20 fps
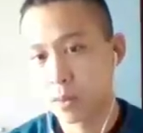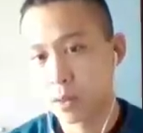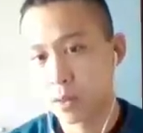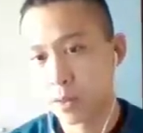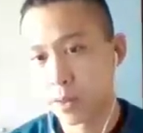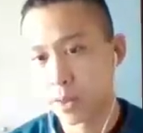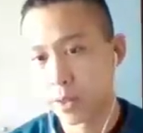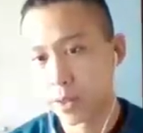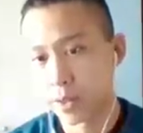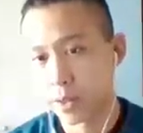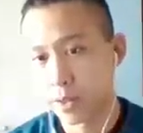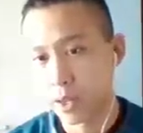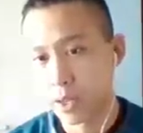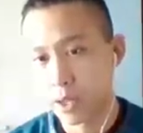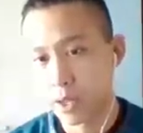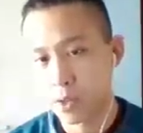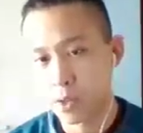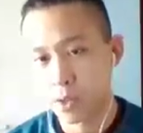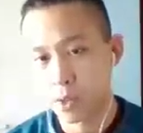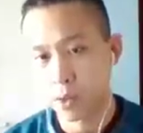right.
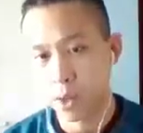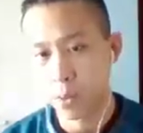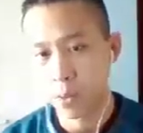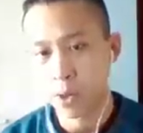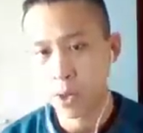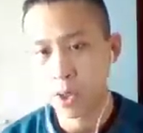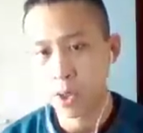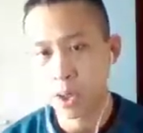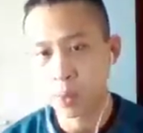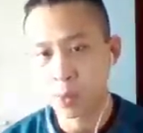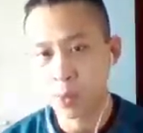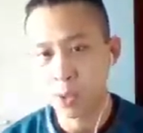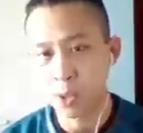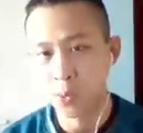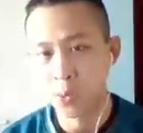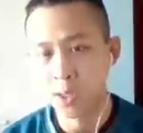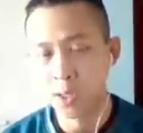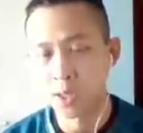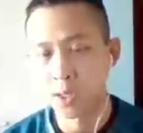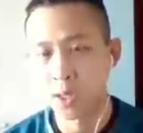So I want you to up smash
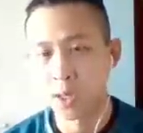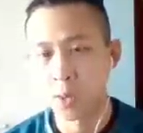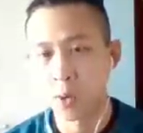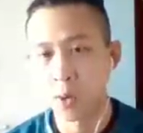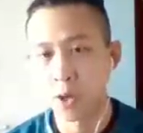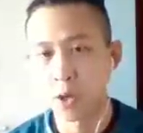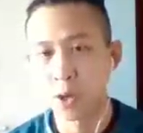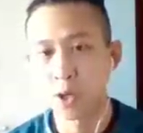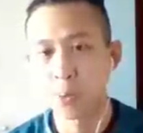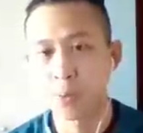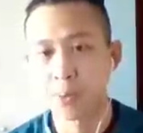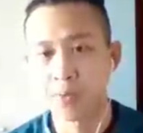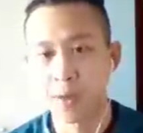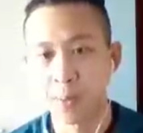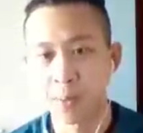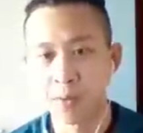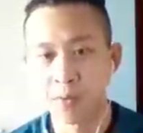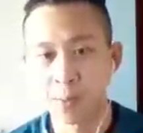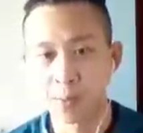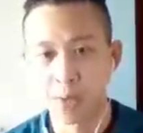me, and then I want you to prevent
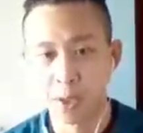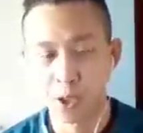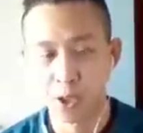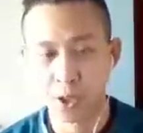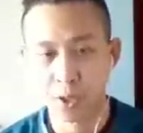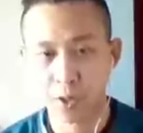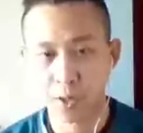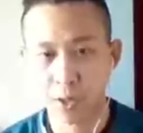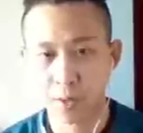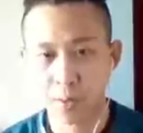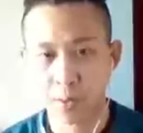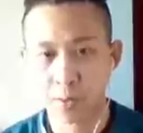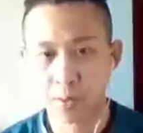me from touching the ground.